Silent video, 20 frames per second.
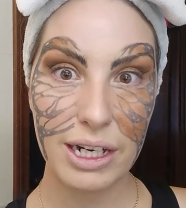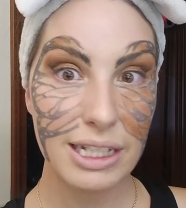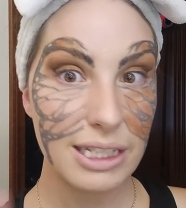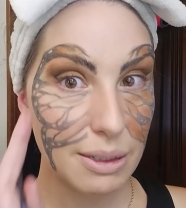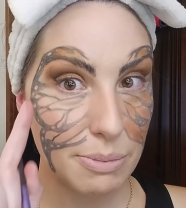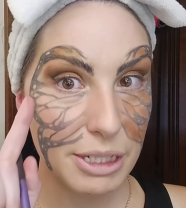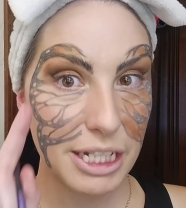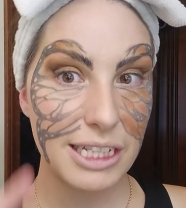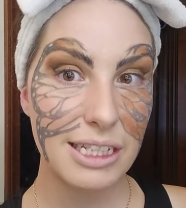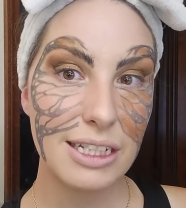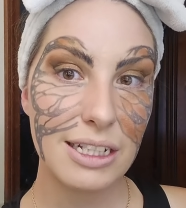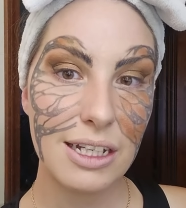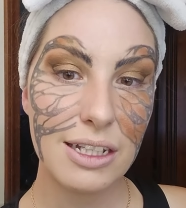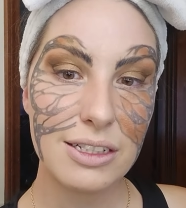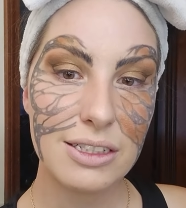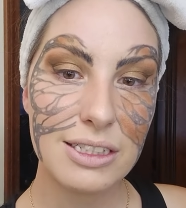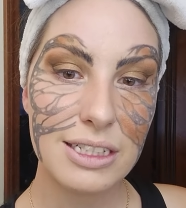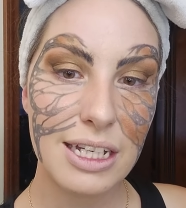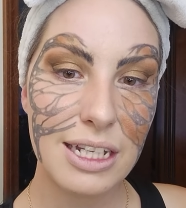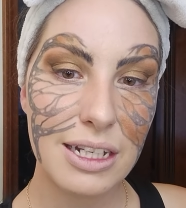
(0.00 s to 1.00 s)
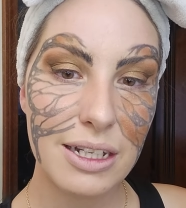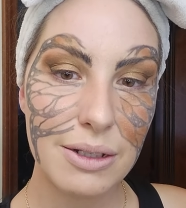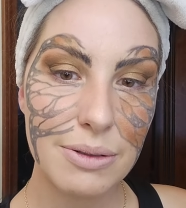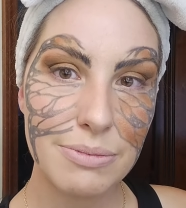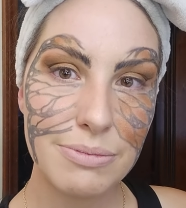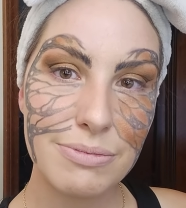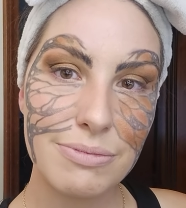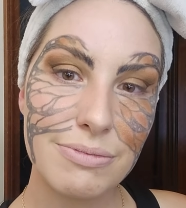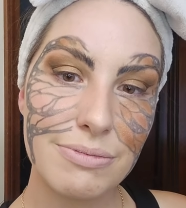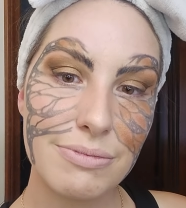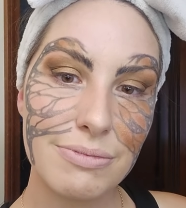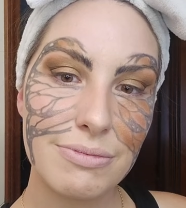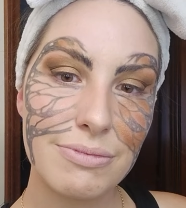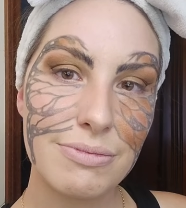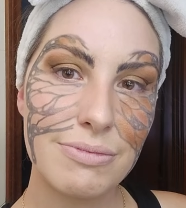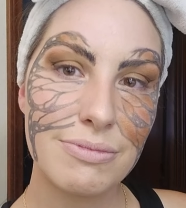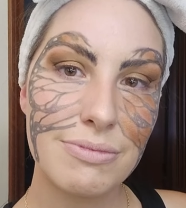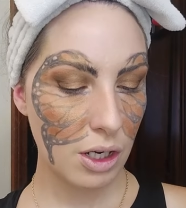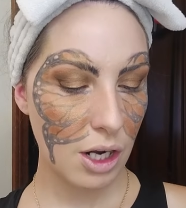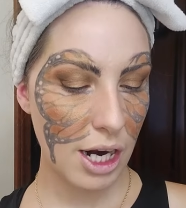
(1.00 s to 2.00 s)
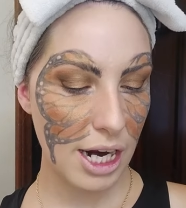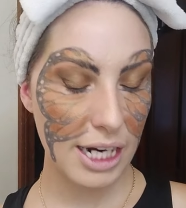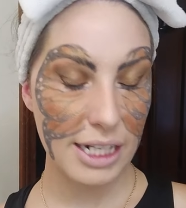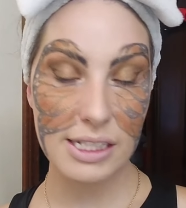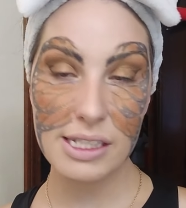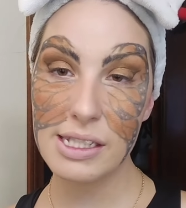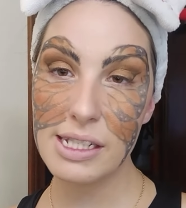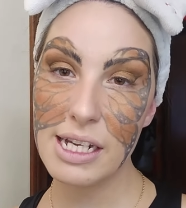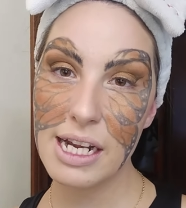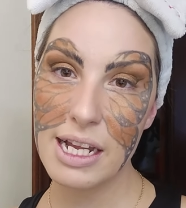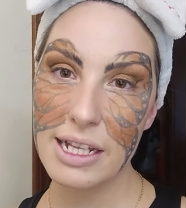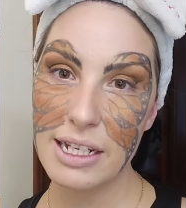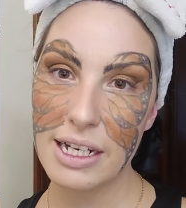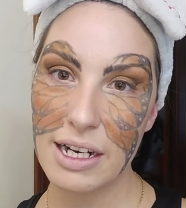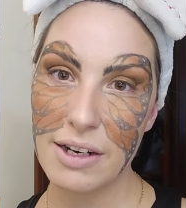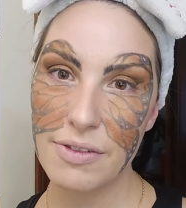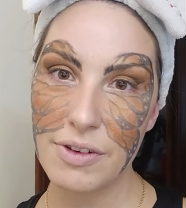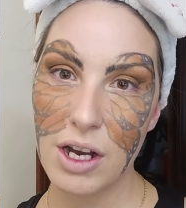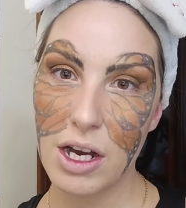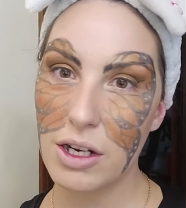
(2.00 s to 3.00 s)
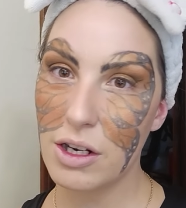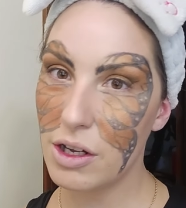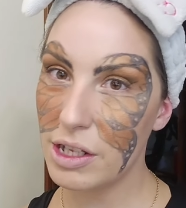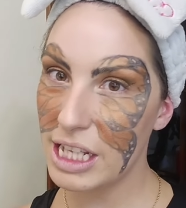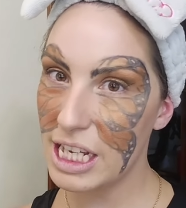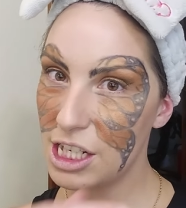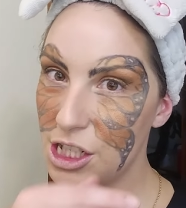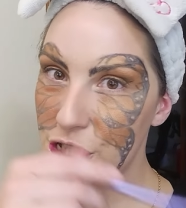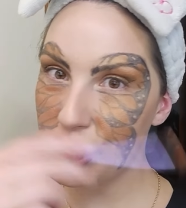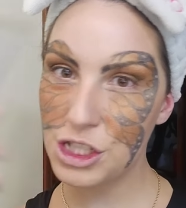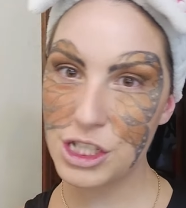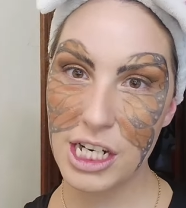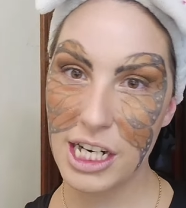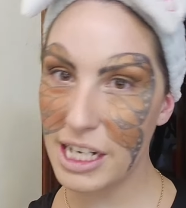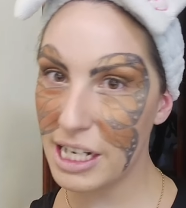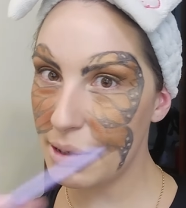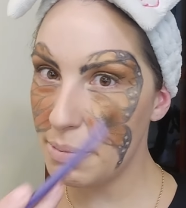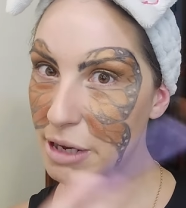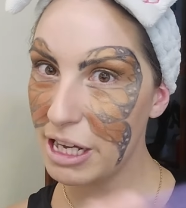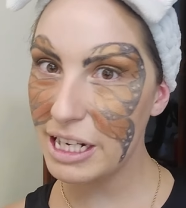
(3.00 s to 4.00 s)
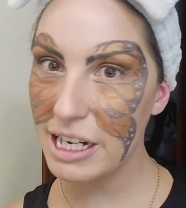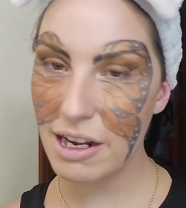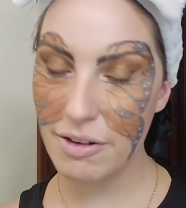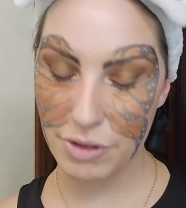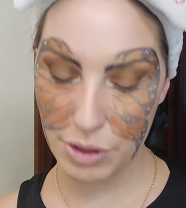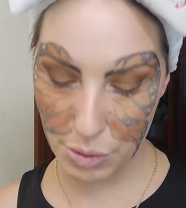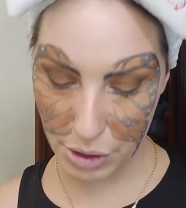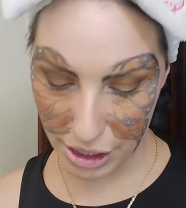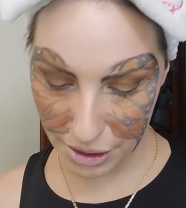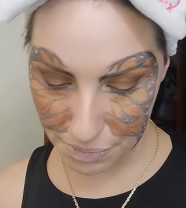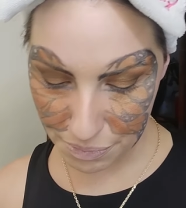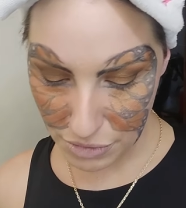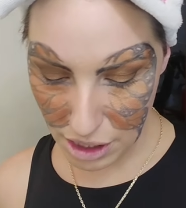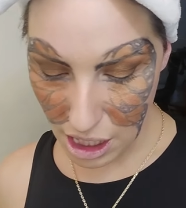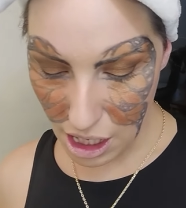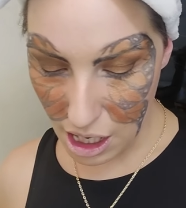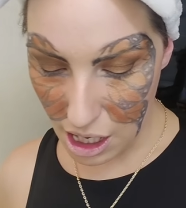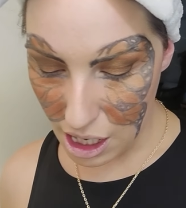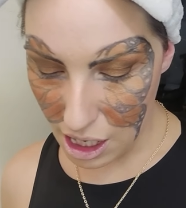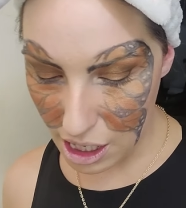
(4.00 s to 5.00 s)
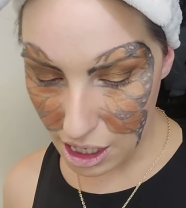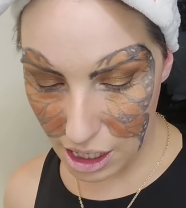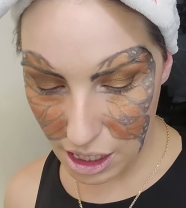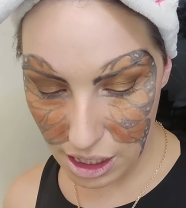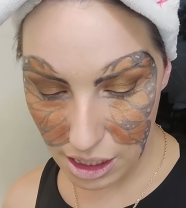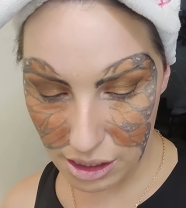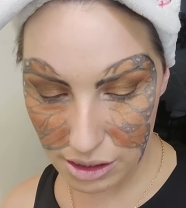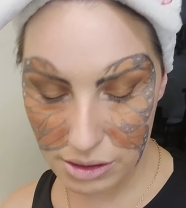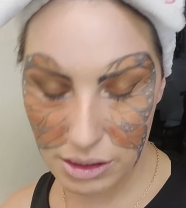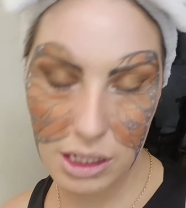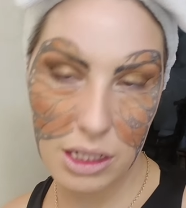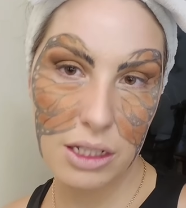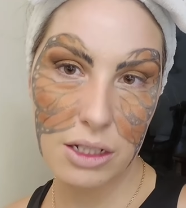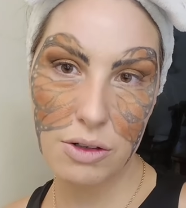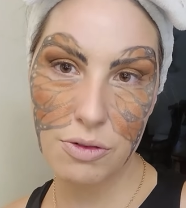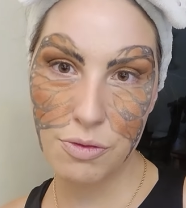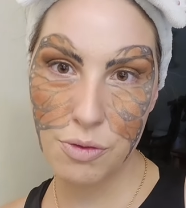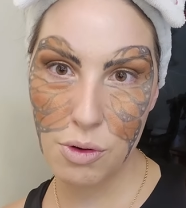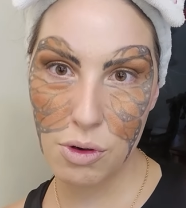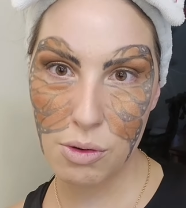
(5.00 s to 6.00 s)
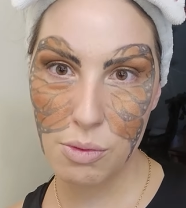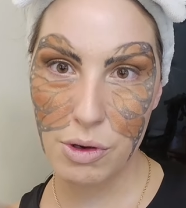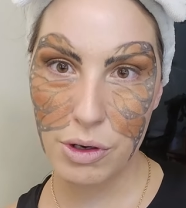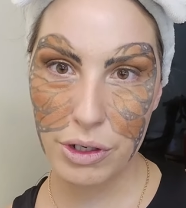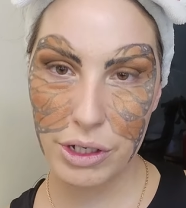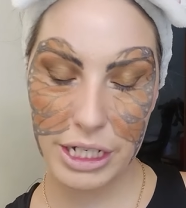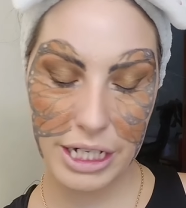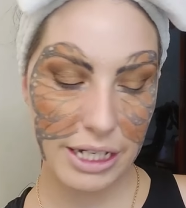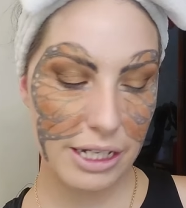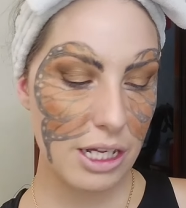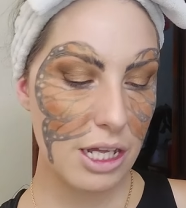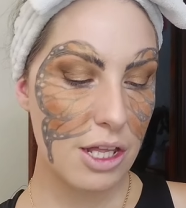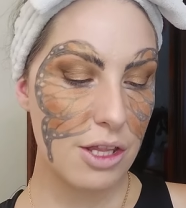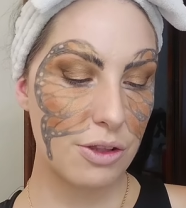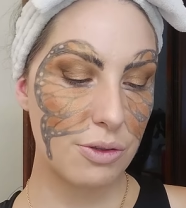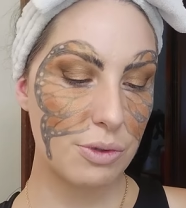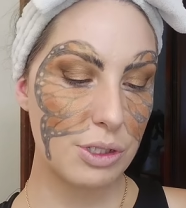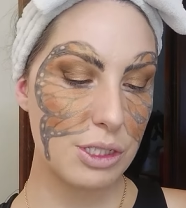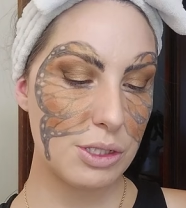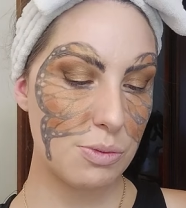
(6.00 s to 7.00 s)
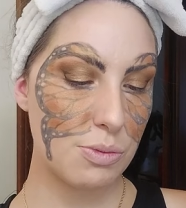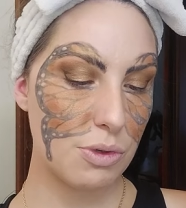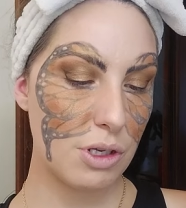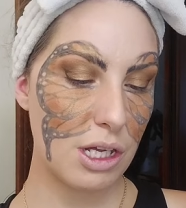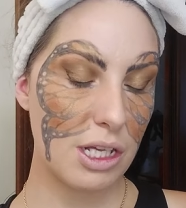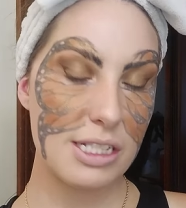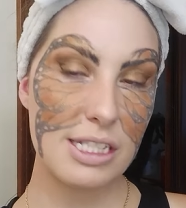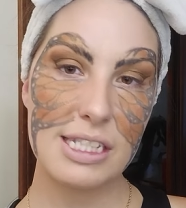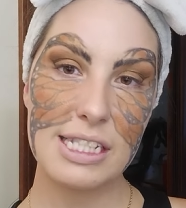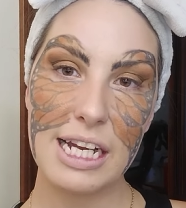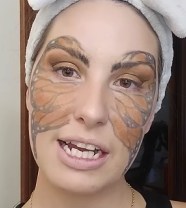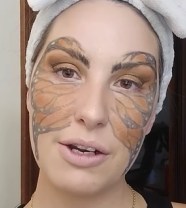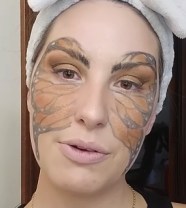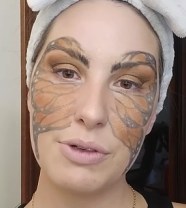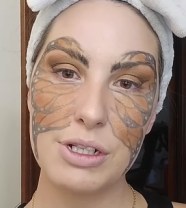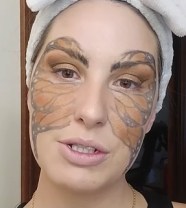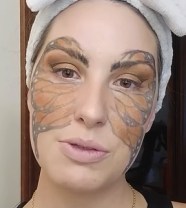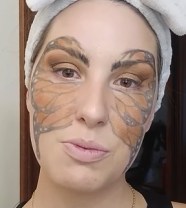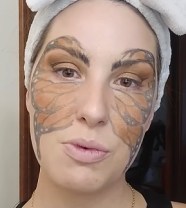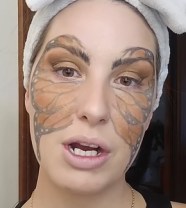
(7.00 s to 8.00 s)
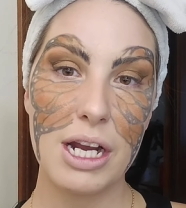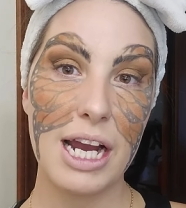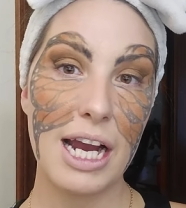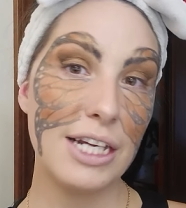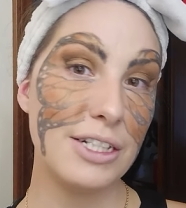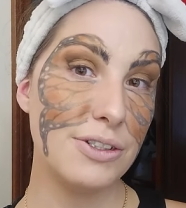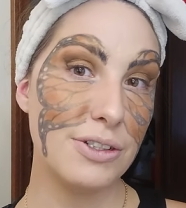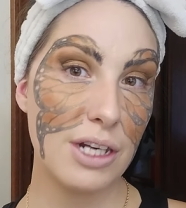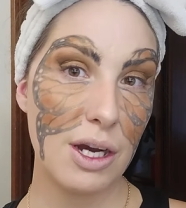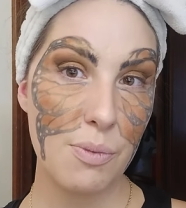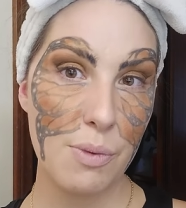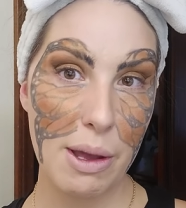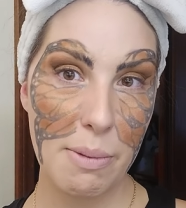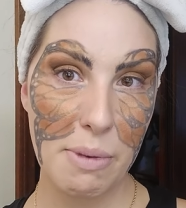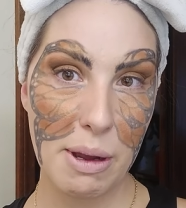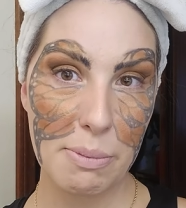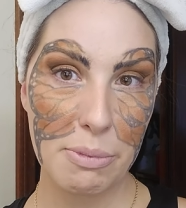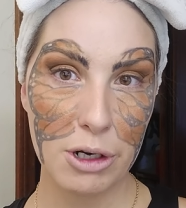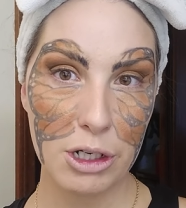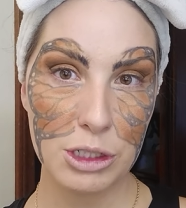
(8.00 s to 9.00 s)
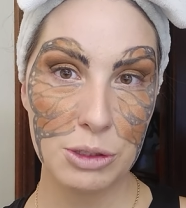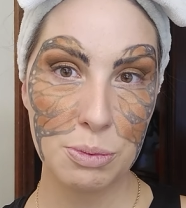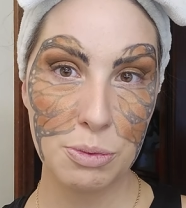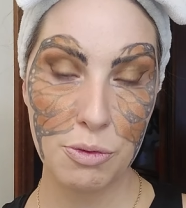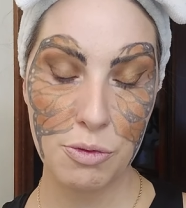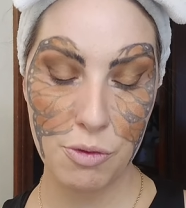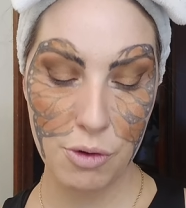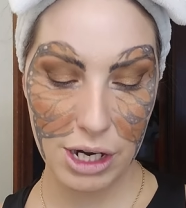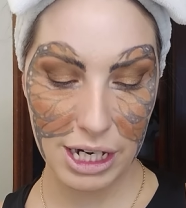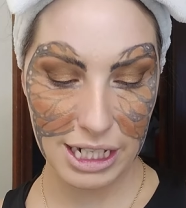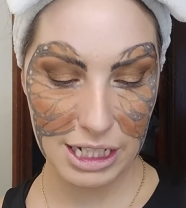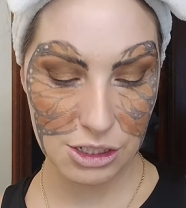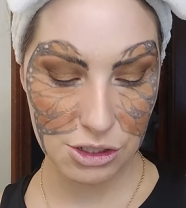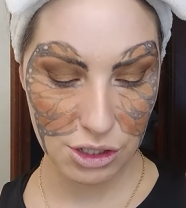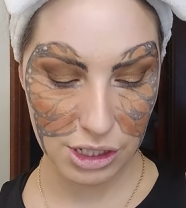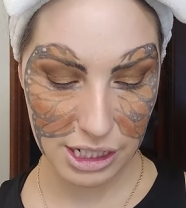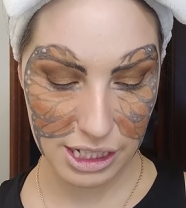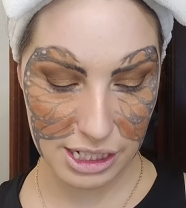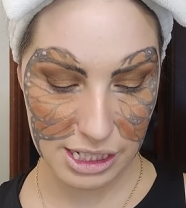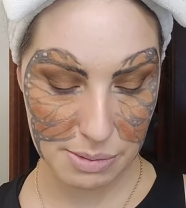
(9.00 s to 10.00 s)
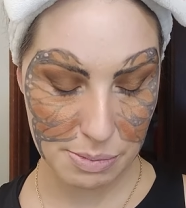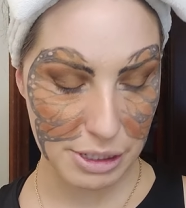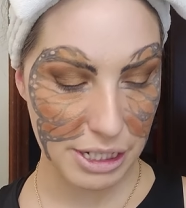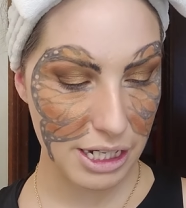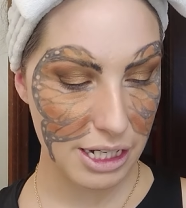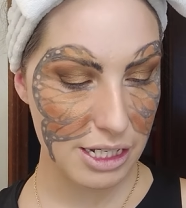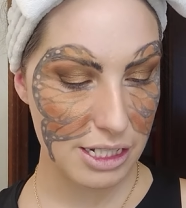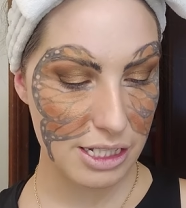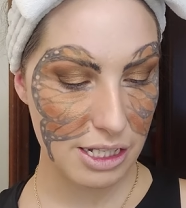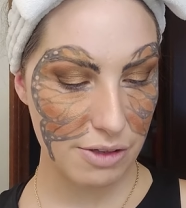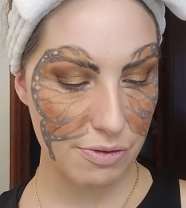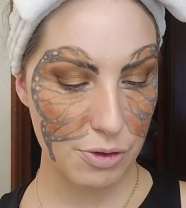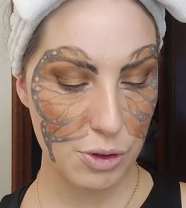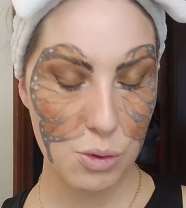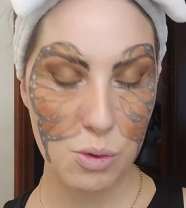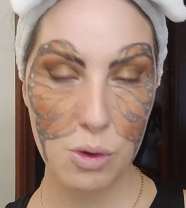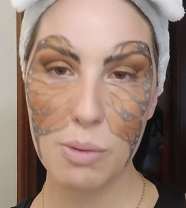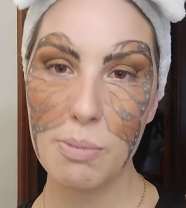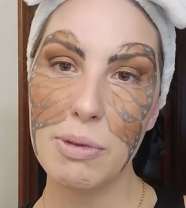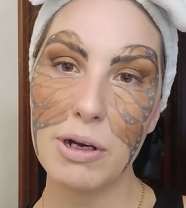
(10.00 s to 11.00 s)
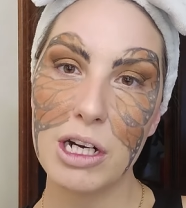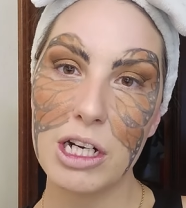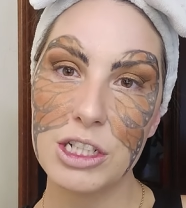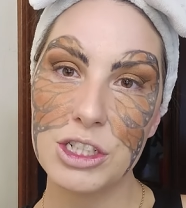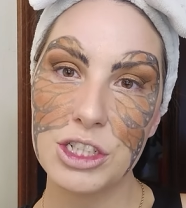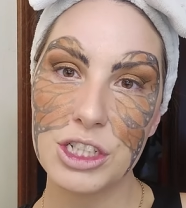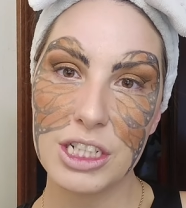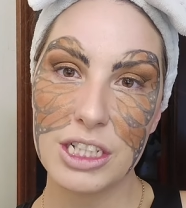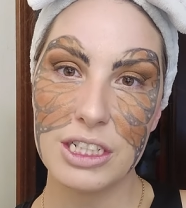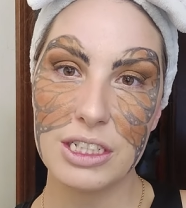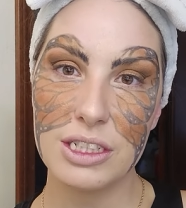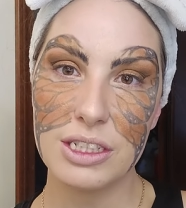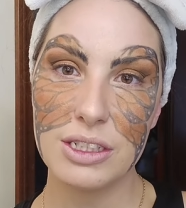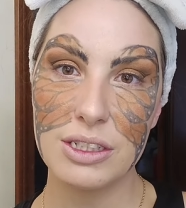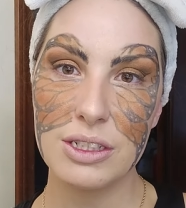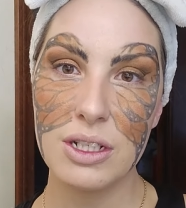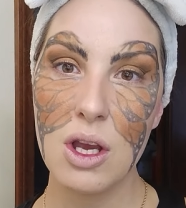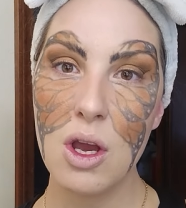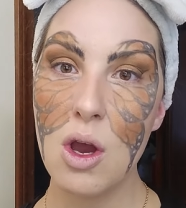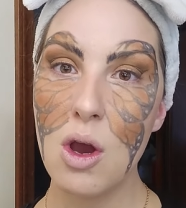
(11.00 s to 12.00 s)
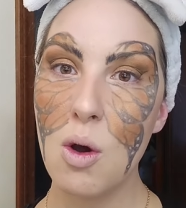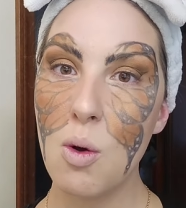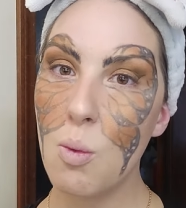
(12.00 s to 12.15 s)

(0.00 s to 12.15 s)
Alright, let me get the other side up. So now that I've got all that shiny penny everywhere, a little forewarning, second reason why I do not wet my brush before I get started is because if your brush is